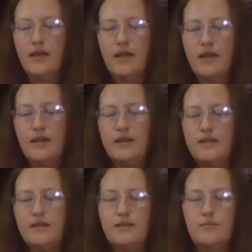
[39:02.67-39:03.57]
and
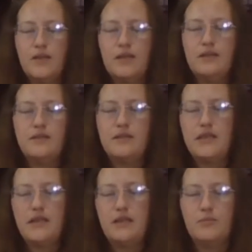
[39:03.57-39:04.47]
it might
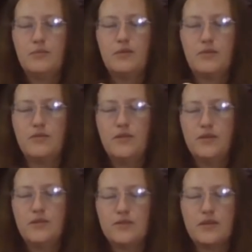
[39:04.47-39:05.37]
take both of
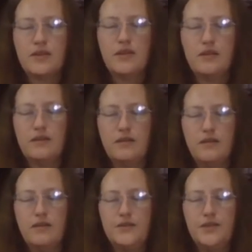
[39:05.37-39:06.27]
those to get it
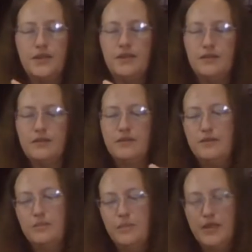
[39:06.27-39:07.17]
all done,
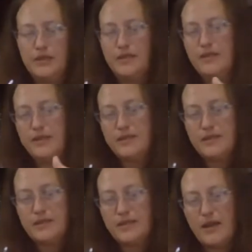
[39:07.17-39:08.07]
but
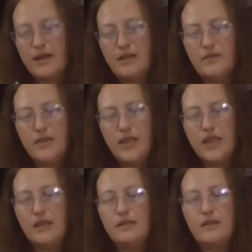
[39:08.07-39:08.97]
it's kind of
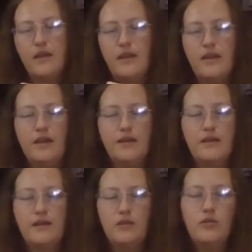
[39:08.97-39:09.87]
neat to think
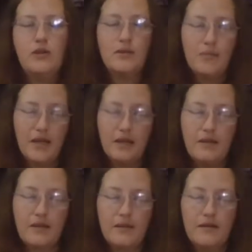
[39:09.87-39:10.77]
that you can make,
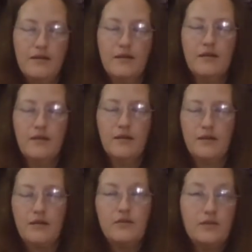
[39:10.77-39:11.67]

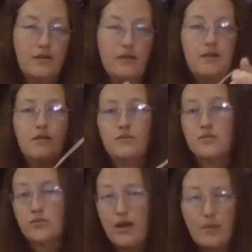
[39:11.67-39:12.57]
using, you know,
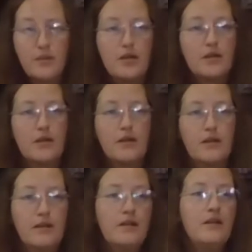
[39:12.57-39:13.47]
scrap
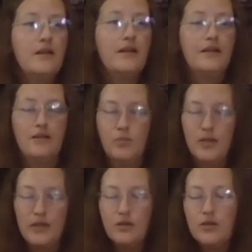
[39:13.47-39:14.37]
yarn and a
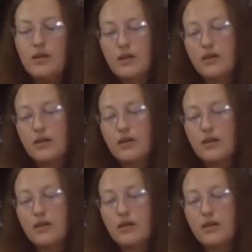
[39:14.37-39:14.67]
big hook,